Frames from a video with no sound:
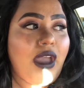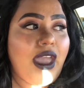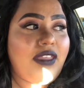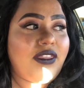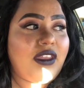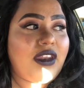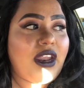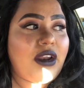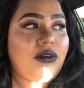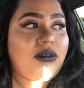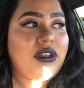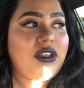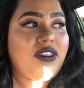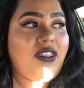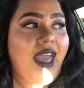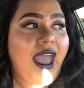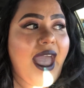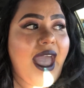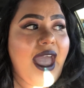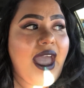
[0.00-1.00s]
And then not only
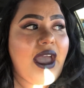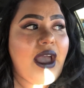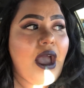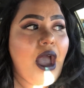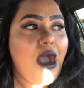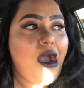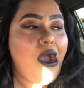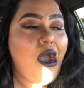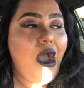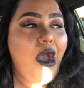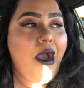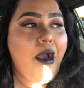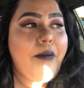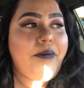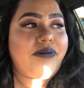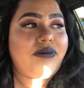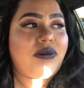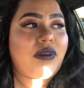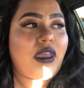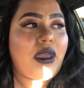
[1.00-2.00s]
that,
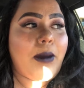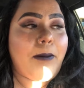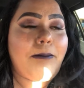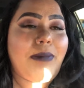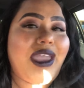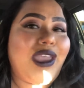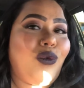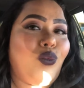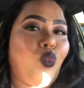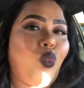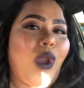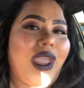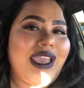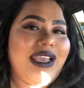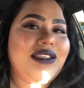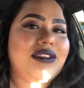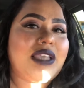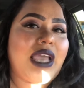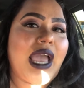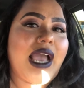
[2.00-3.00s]
my
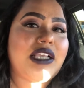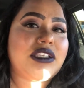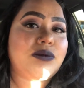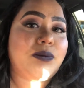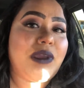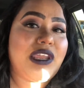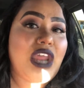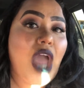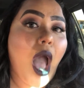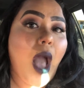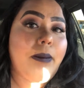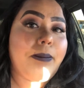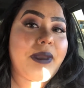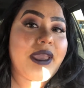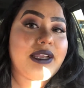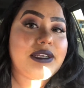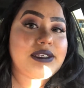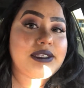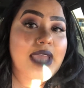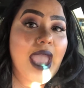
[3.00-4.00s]
weight has been up
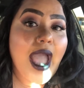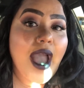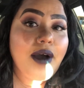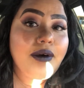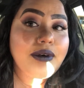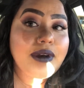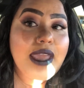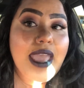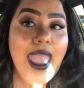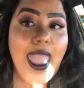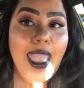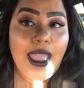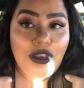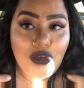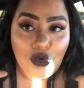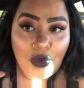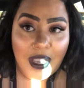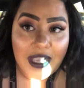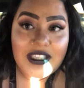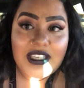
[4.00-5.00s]
and down,
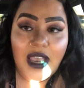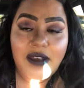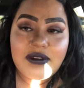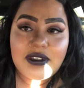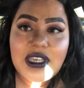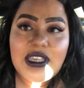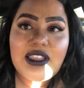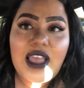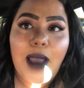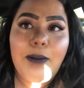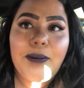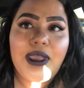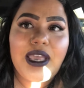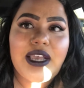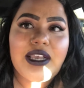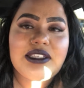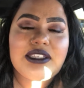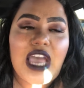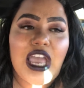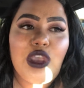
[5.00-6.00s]
and you guys have seen that,
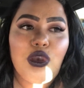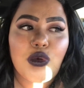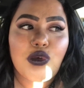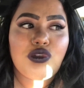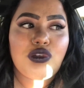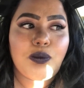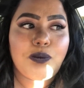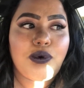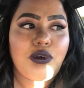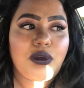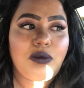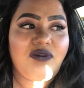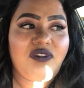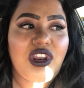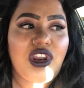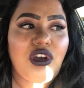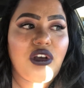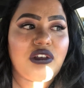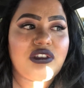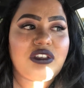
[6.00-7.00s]
because I used to put
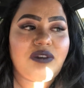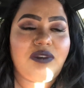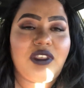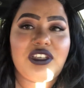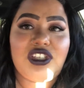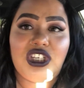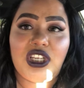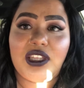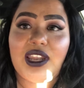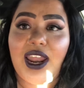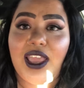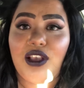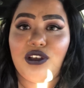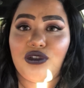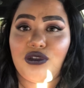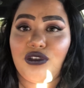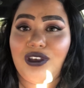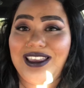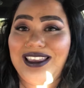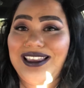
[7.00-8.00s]
videos of the shit that I
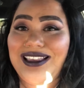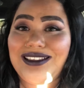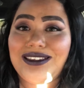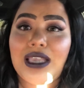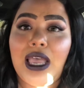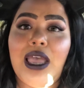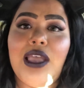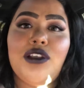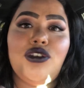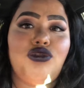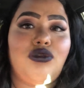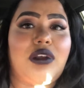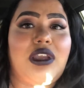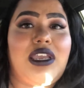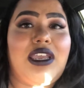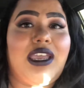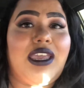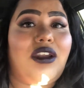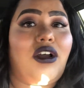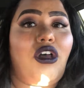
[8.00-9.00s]
used to eat,
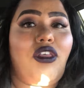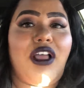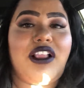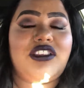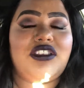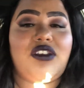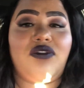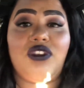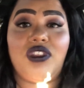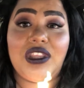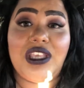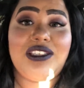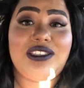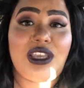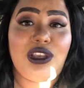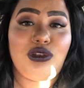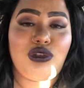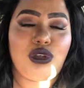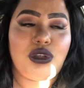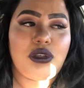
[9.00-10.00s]
drink, and all that stuff, the things
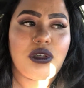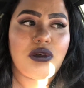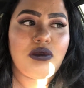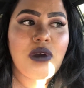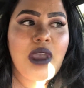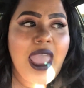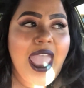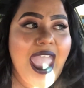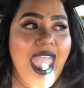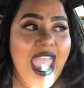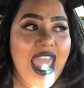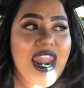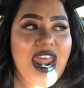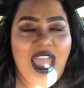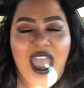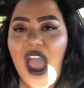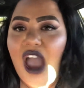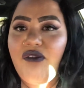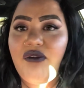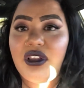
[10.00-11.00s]
I used to do, and
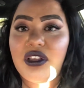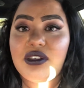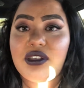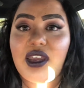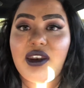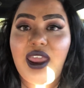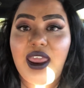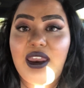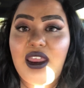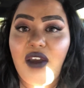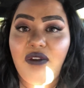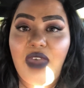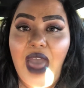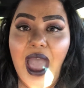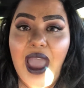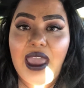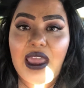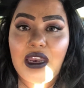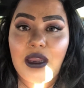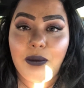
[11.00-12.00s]
I haven't done any of
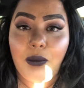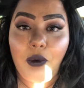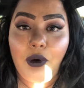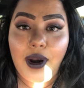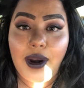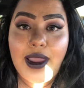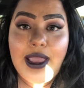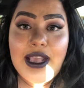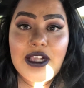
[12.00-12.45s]
that anymore.